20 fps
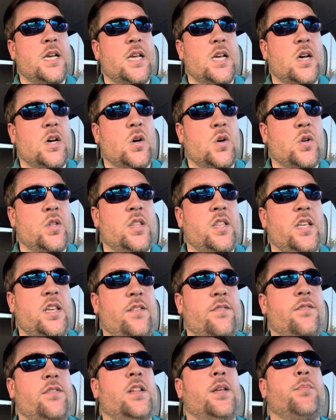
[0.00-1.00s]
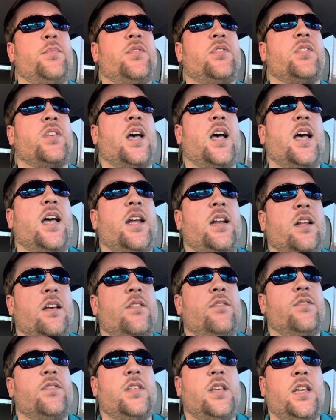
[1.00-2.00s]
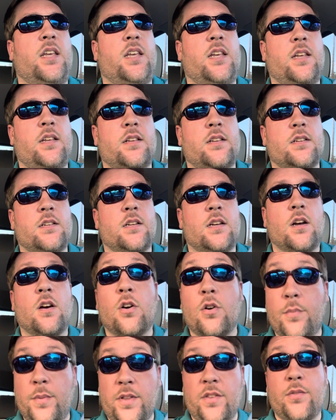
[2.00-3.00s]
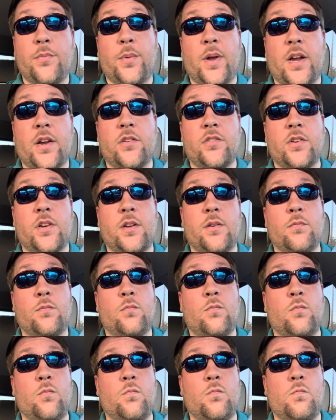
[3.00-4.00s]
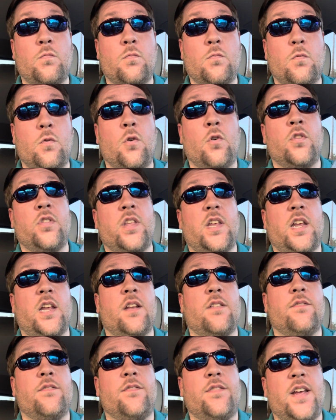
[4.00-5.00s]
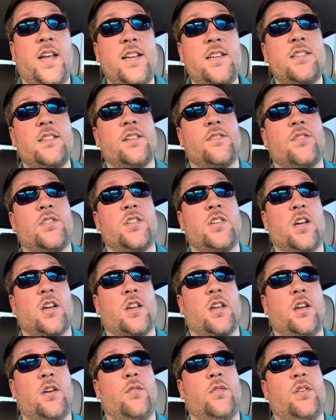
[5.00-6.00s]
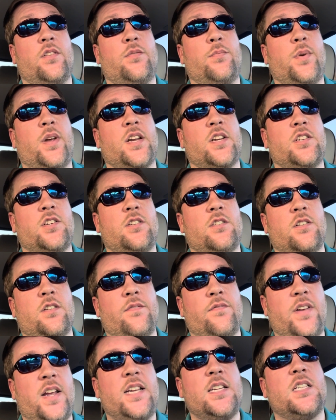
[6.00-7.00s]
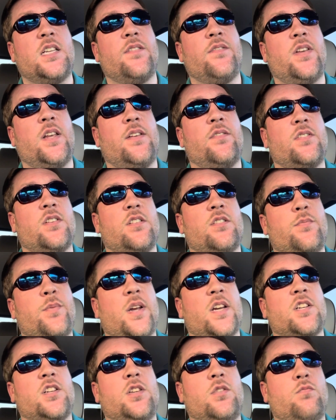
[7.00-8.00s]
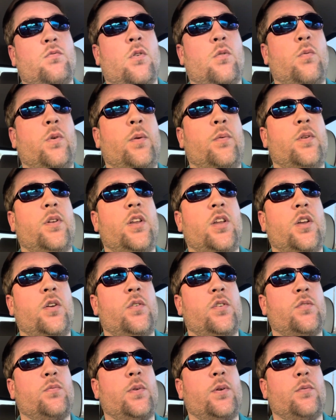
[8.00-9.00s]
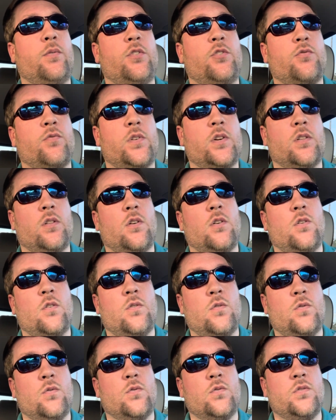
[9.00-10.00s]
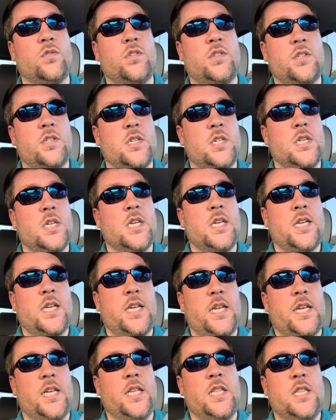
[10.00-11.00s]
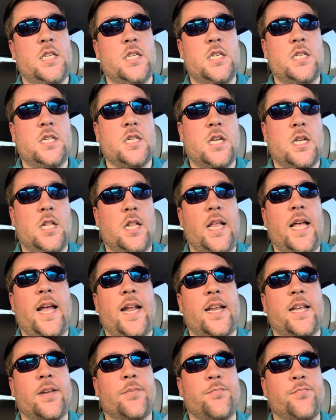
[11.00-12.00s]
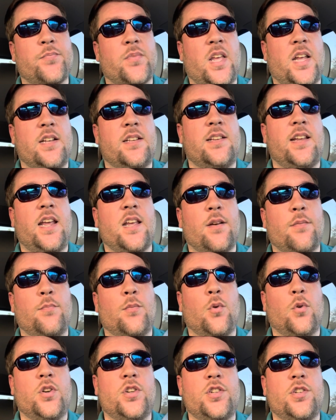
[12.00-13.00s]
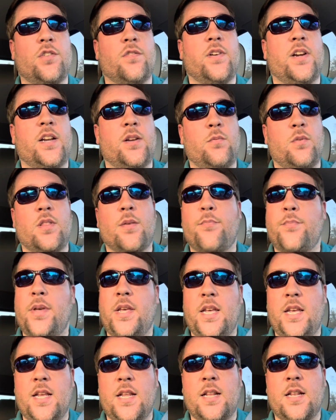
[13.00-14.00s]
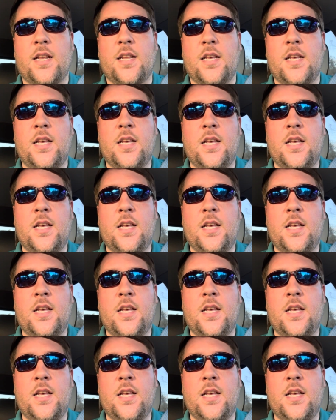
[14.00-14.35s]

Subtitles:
On the flip side of the home inspection, on the invasive stucco inspection or invasive EIFS inspections, what we would do is we would drill holes in the cladding and take a moisture reading with a pin